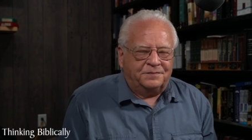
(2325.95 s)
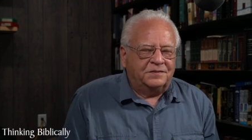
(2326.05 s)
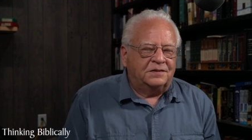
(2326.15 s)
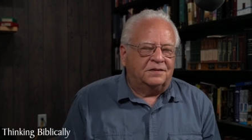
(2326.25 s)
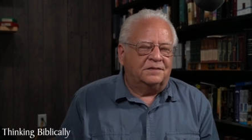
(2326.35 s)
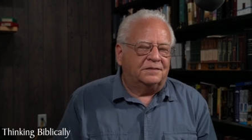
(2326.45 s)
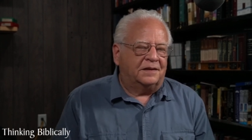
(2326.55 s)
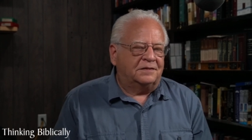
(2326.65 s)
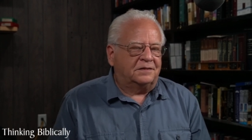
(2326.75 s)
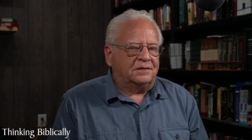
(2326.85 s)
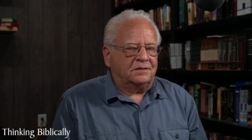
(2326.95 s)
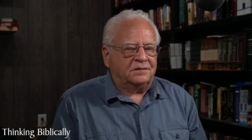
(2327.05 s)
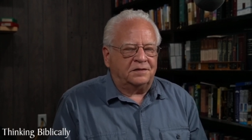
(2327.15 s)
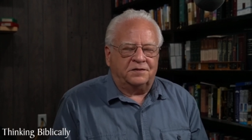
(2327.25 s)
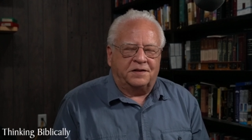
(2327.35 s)
So that's uh,
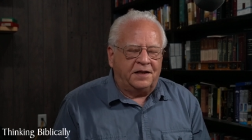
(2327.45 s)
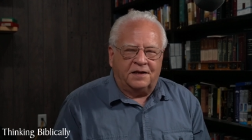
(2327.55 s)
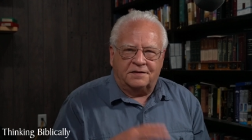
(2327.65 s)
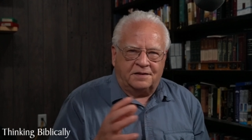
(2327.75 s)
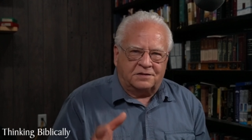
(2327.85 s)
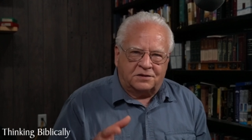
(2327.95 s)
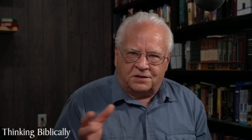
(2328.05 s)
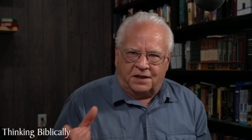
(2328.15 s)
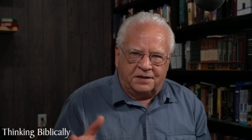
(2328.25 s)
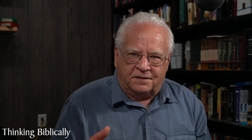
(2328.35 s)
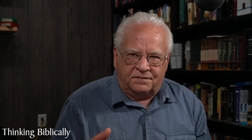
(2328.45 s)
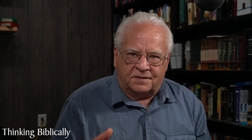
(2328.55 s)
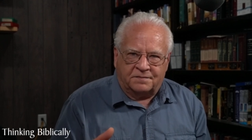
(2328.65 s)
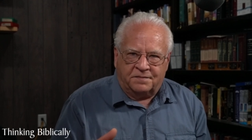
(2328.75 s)
you can't. That's a scientific